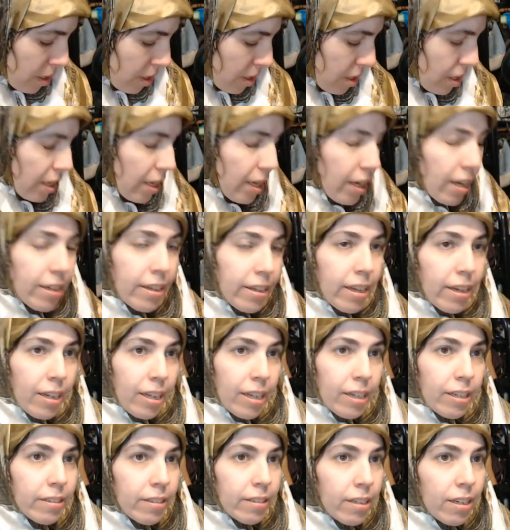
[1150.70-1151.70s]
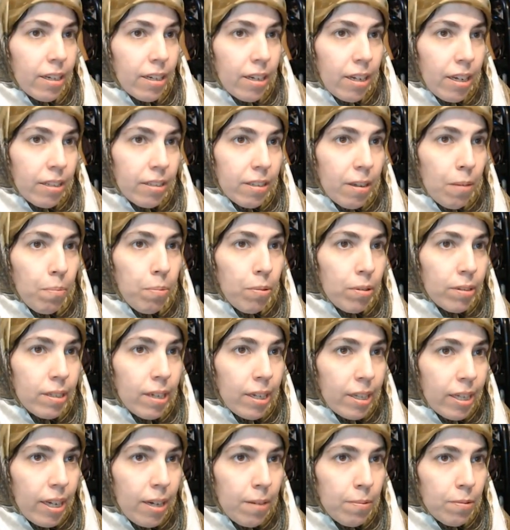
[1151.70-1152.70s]
And then, like I said, at some point I
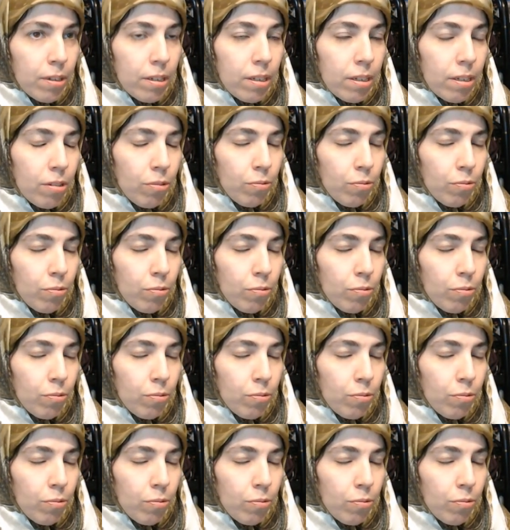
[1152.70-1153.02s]
came to the